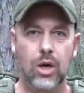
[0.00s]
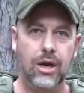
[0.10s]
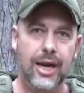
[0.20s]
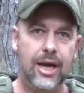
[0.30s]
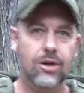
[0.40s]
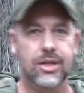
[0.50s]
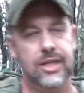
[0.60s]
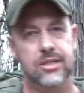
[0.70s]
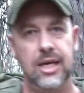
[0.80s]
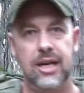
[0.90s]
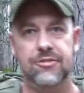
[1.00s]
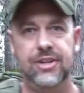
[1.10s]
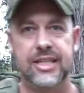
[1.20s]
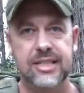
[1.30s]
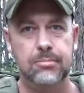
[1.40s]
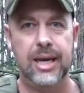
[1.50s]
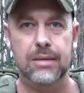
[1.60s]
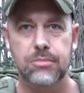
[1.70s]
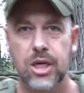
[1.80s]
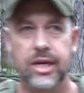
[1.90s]
wear out, it's not affected by
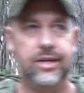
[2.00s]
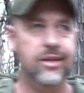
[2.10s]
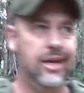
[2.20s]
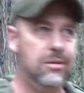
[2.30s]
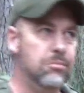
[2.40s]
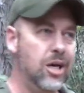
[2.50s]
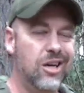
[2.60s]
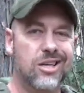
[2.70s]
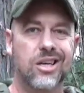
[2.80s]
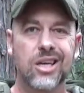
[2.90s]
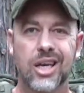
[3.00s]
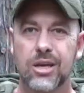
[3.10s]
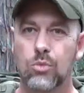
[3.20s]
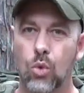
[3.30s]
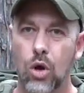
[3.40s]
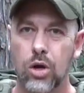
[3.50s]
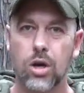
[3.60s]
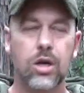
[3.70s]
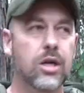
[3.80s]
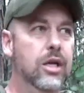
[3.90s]
mud and muck and
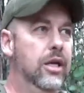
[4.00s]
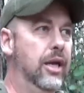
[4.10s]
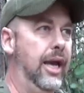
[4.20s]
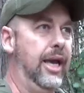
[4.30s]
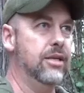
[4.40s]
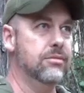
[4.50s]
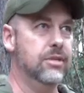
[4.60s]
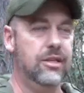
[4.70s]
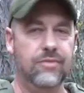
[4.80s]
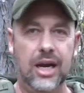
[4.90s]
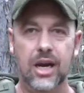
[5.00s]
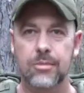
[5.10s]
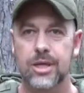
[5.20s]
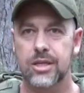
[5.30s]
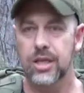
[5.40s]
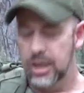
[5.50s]
water and the environment.